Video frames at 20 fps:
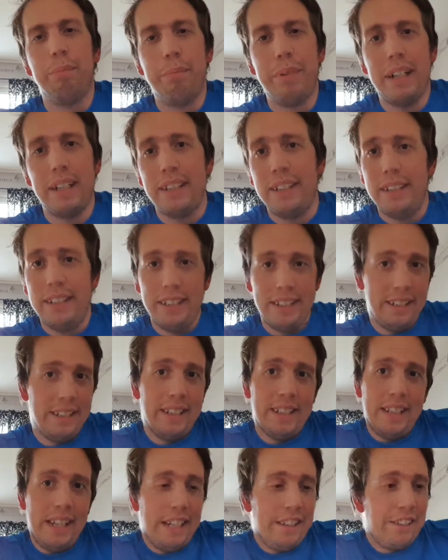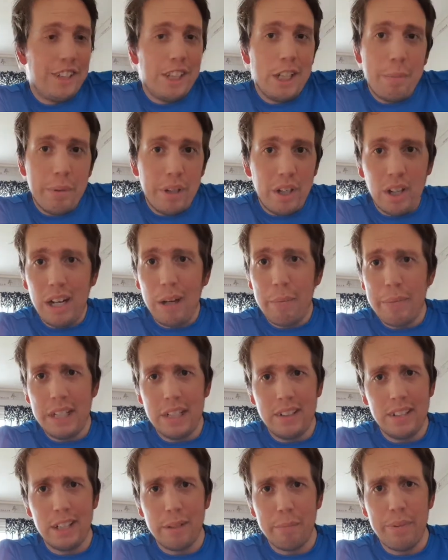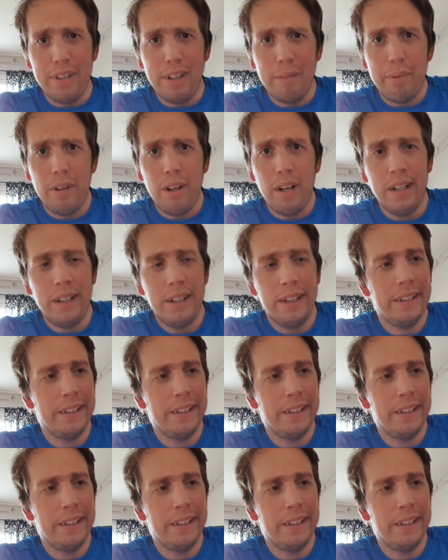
But that's typical American people.